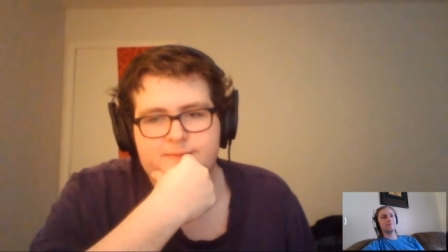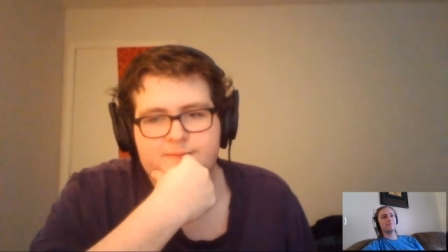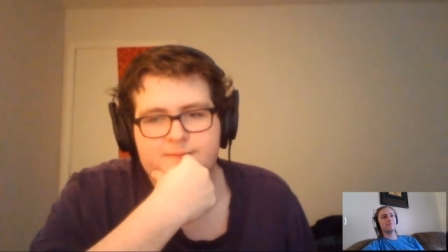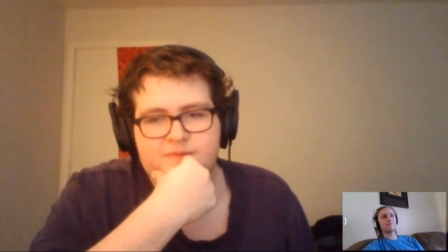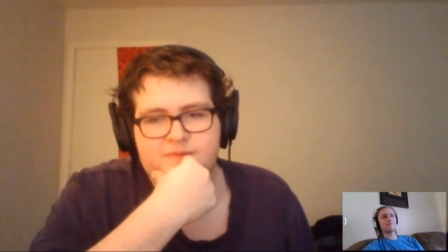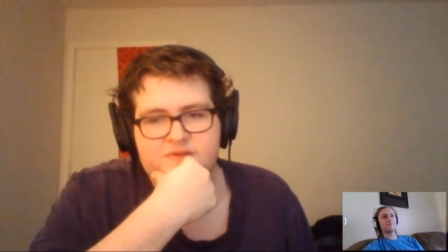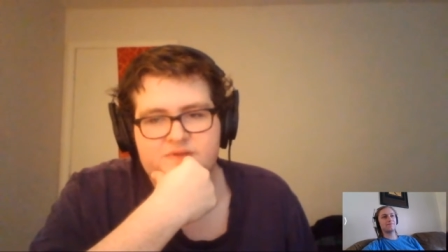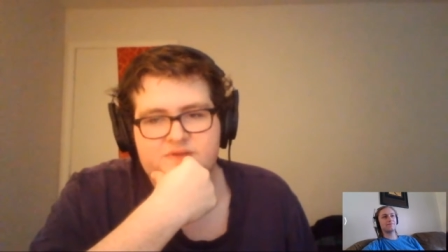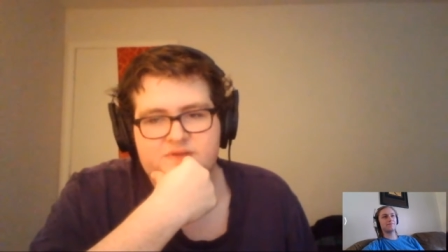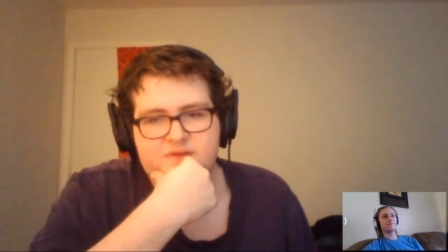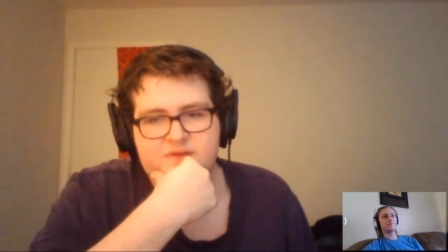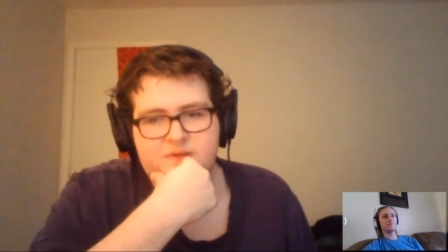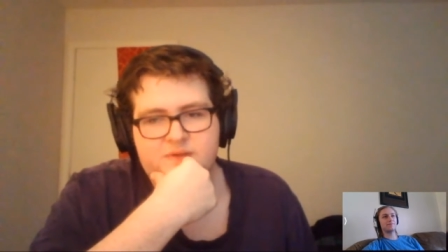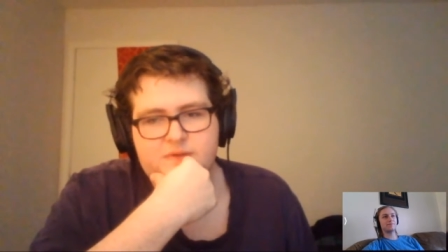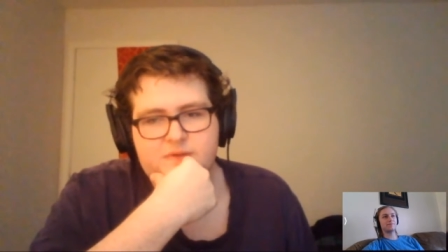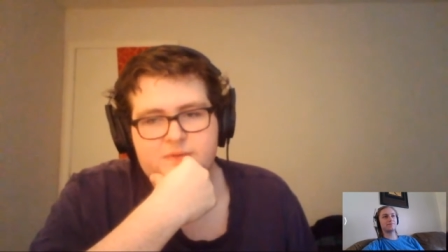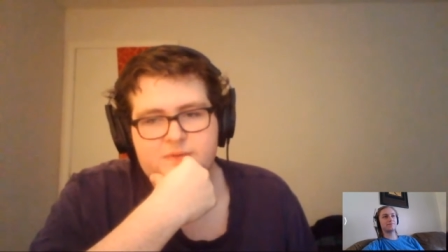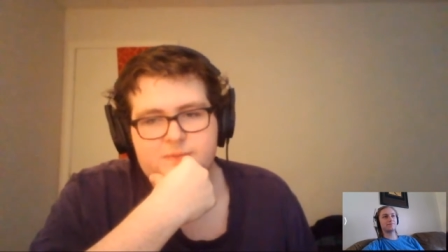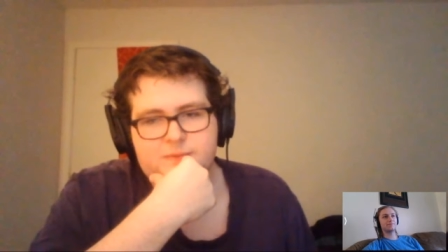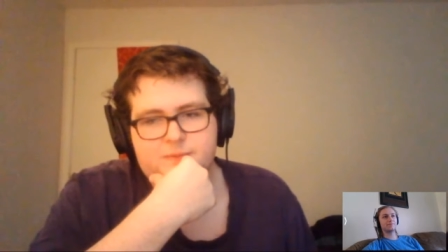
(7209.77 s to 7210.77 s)

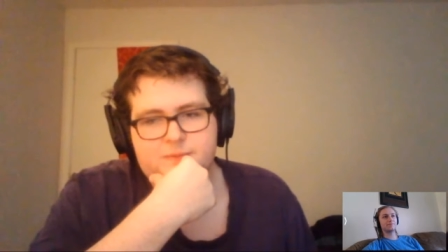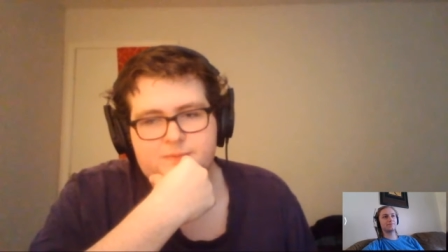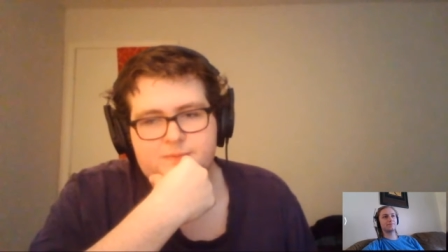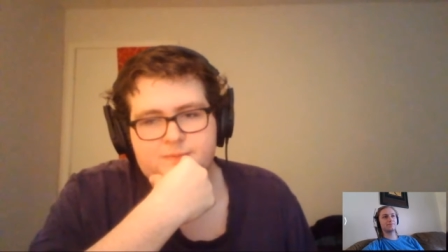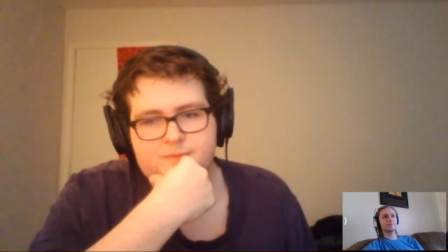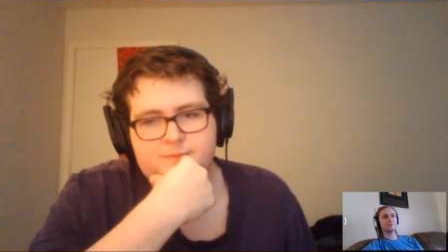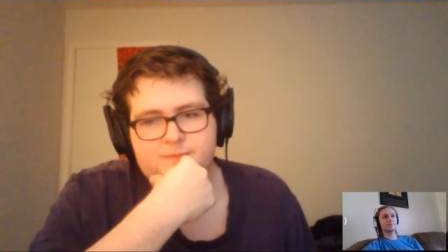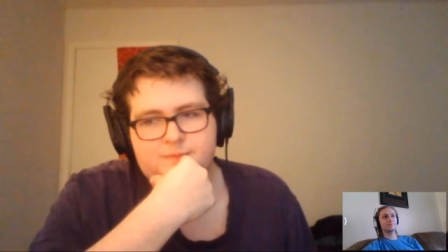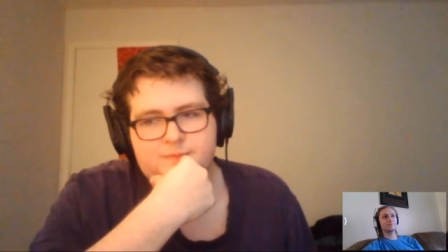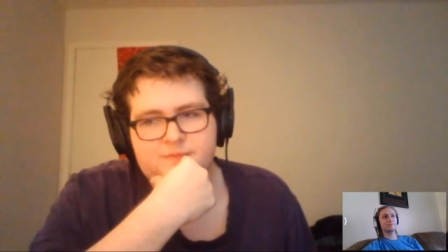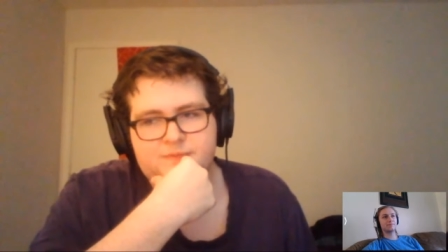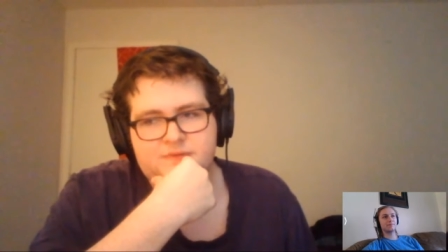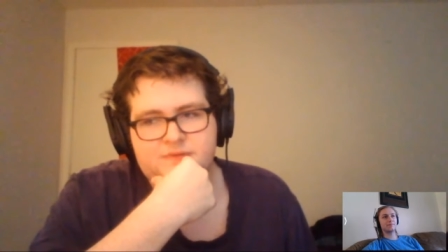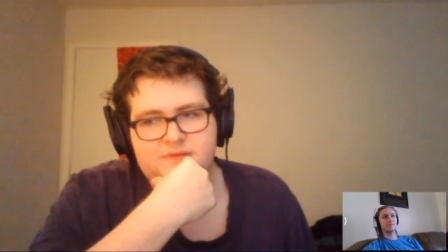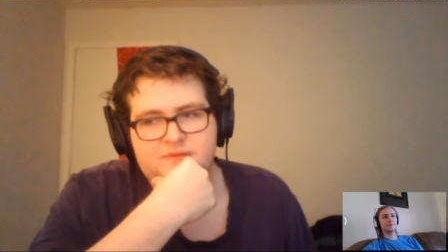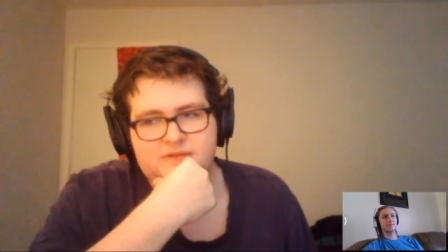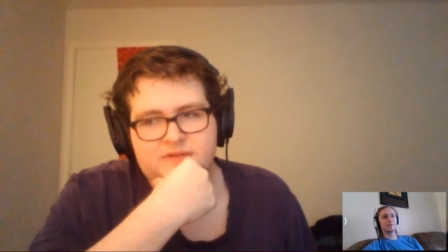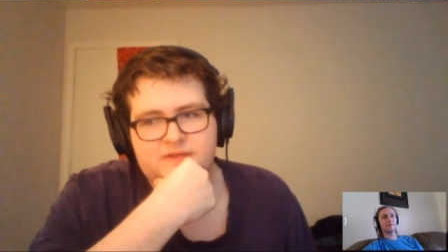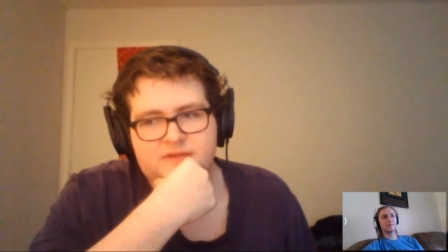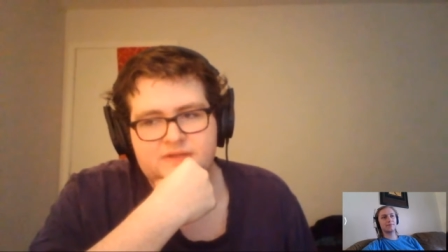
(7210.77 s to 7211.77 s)
So
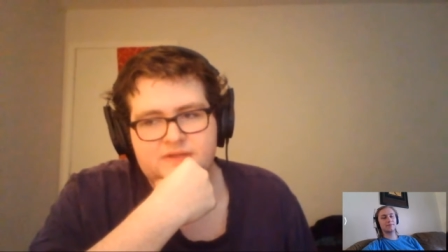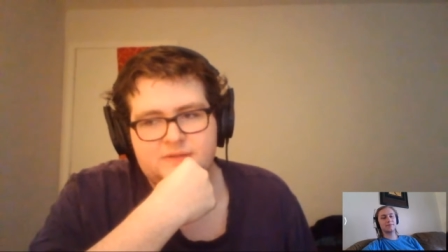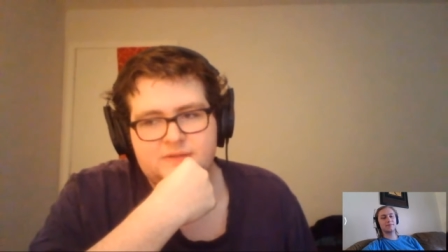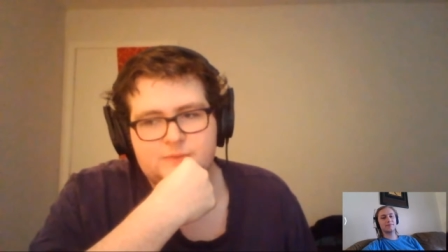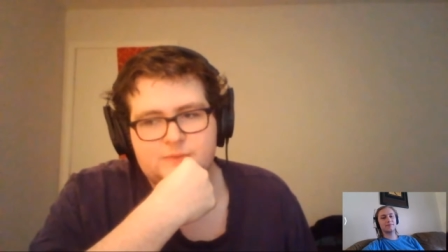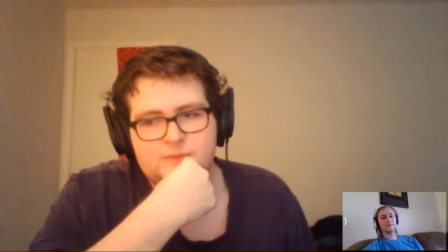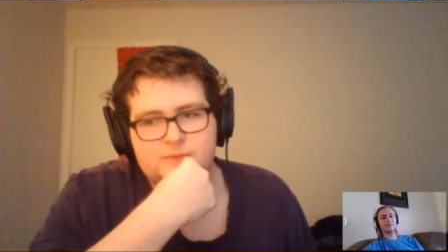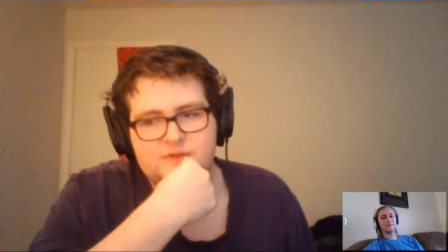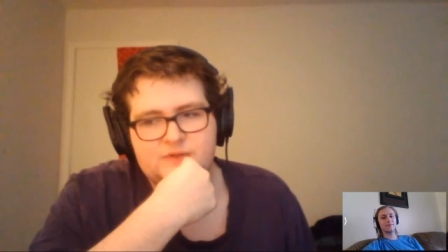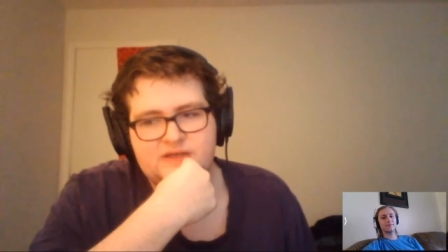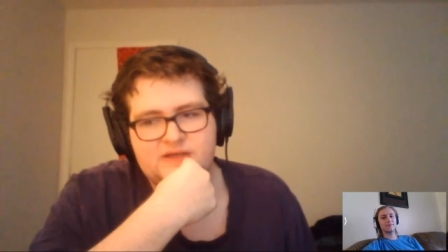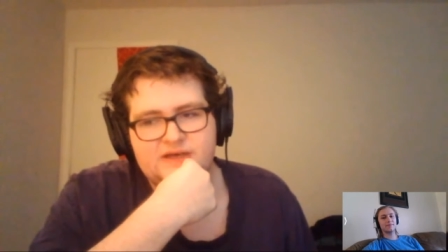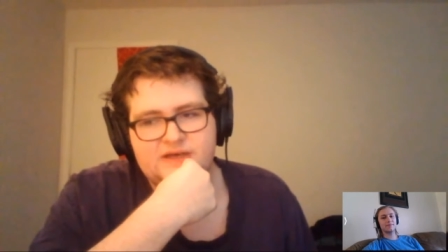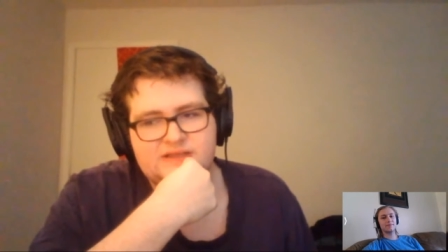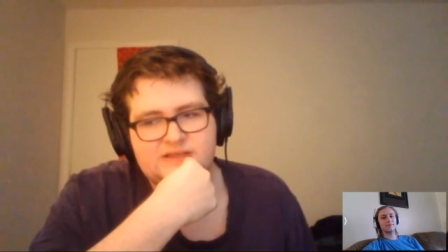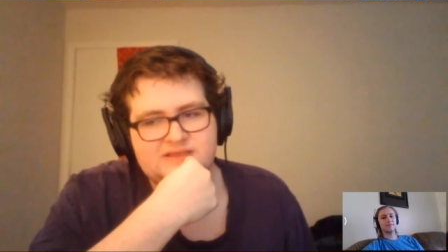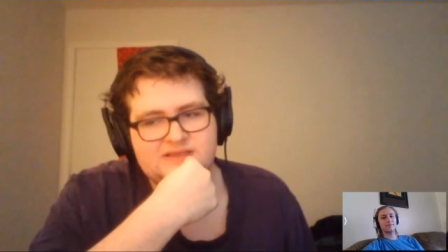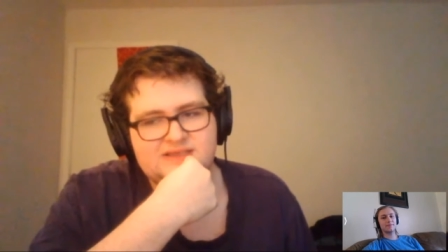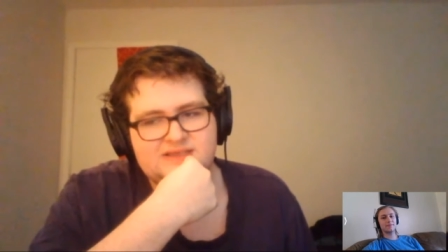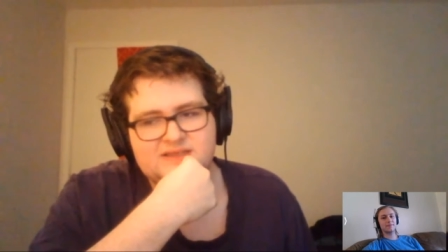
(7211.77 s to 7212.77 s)

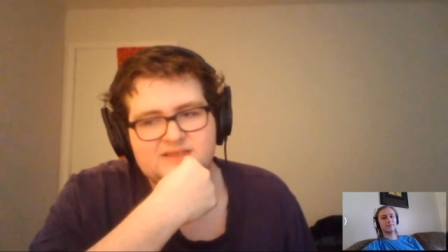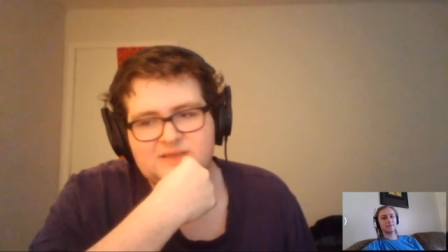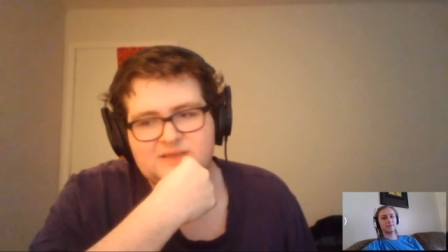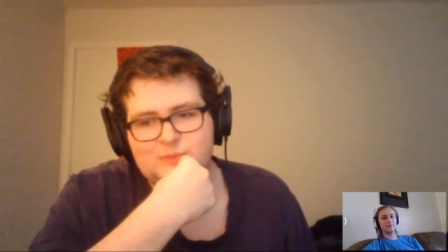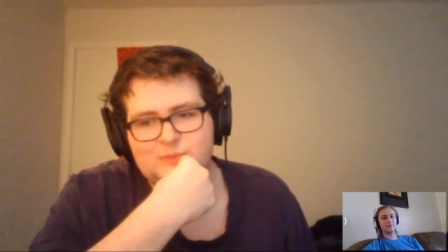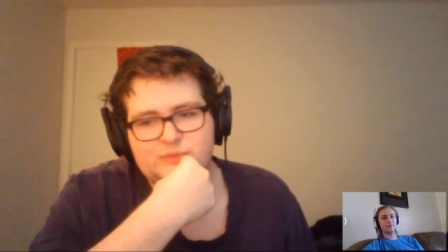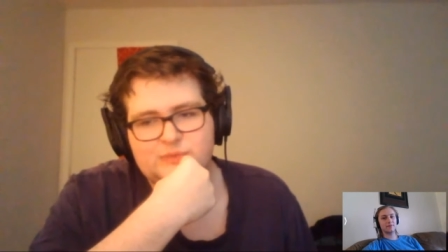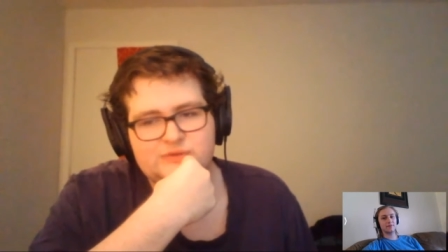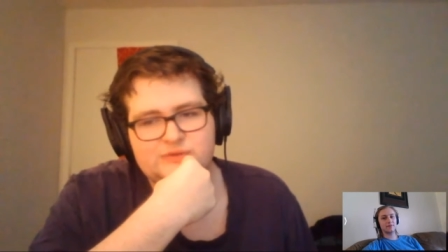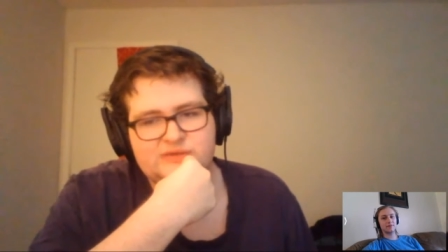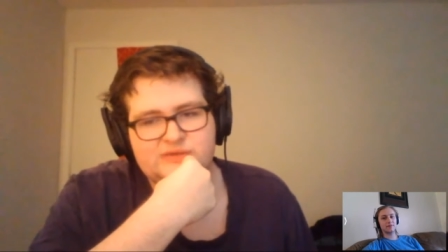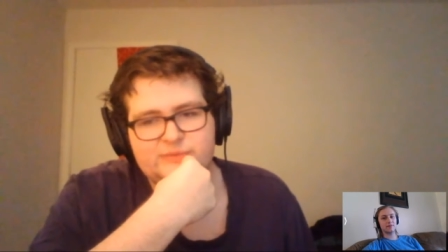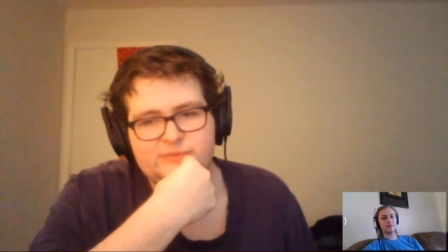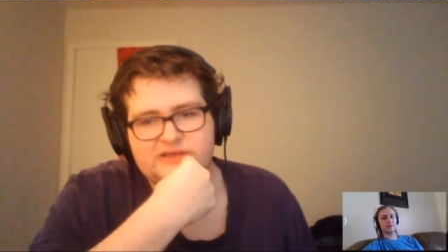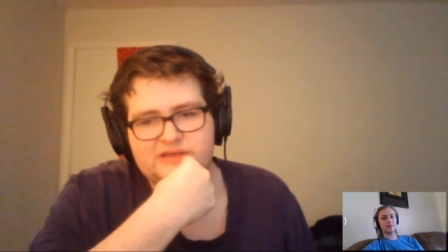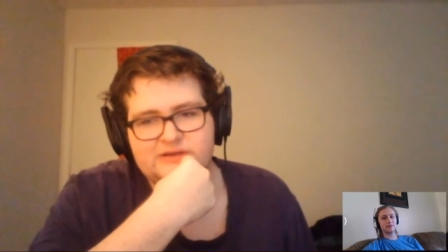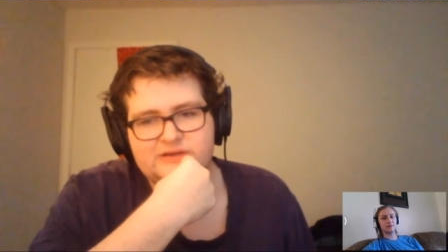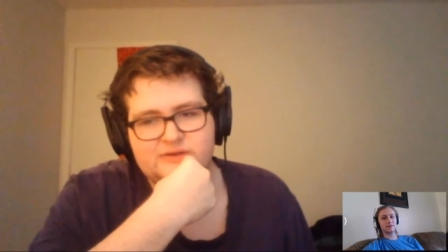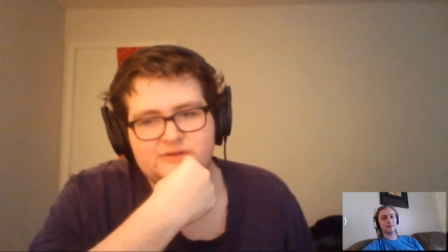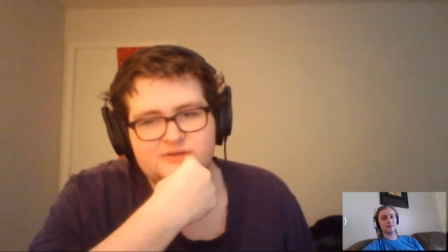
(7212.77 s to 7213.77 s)
this is like pre
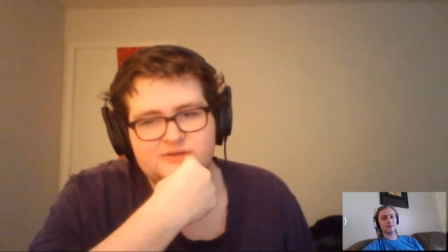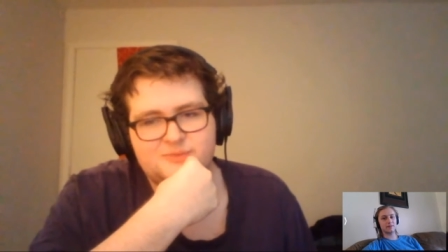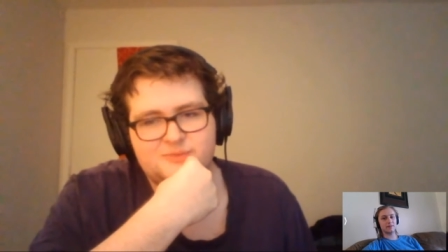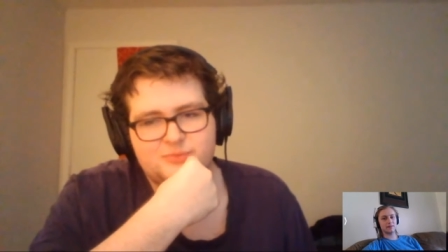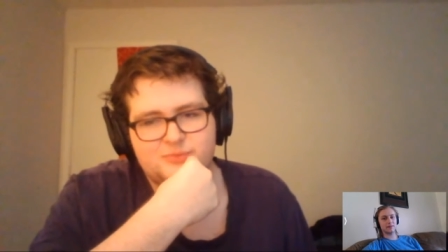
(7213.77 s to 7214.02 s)
Beatles,